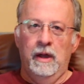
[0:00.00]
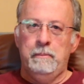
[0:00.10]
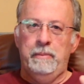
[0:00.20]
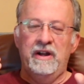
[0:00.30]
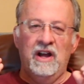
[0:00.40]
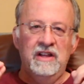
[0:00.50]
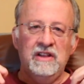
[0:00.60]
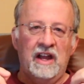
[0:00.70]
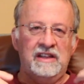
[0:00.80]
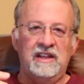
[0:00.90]
But
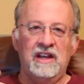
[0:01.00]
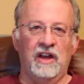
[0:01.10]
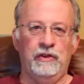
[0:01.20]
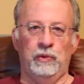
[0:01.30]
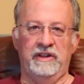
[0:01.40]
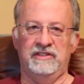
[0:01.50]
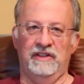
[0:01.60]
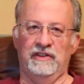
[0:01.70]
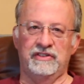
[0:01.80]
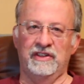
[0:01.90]
unlike the other
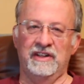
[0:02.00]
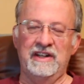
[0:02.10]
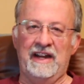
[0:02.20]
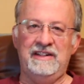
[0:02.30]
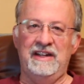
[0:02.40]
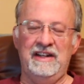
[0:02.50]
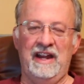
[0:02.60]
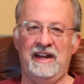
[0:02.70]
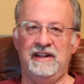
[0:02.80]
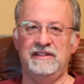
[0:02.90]
receivers of the
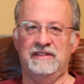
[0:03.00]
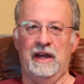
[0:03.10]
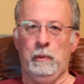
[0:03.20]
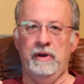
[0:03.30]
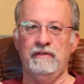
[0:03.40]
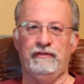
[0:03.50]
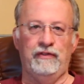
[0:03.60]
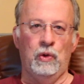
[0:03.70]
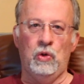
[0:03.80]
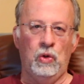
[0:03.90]
1980s that went
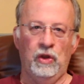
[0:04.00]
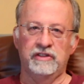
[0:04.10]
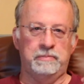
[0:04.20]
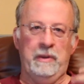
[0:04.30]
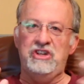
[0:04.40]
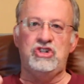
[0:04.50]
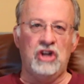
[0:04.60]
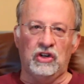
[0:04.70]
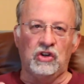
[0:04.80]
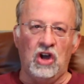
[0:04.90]
full space
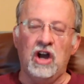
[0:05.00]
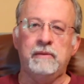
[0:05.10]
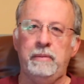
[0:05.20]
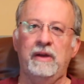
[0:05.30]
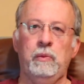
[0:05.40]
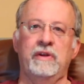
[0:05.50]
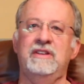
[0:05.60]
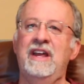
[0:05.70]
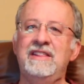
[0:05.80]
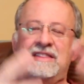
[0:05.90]
shuttle cockpit with
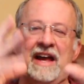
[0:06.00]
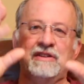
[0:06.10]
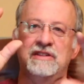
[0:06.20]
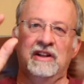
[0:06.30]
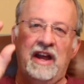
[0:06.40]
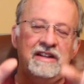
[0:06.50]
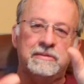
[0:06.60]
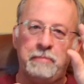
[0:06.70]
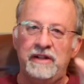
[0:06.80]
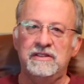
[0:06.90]
10,000 lights,
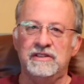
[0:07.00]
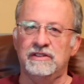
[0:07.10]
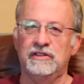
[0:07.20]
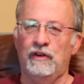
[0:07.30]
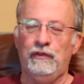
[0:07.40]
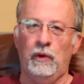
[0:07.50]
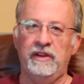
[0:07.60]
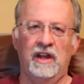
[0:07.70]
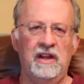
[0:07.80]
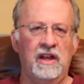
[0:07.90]
buttons, and so forth,
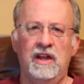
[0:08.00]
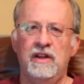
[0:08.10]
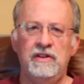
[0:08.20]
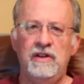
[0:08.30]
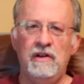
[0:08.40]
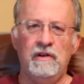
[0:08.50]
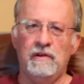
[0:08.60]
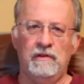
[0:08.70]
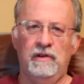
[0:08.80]
no.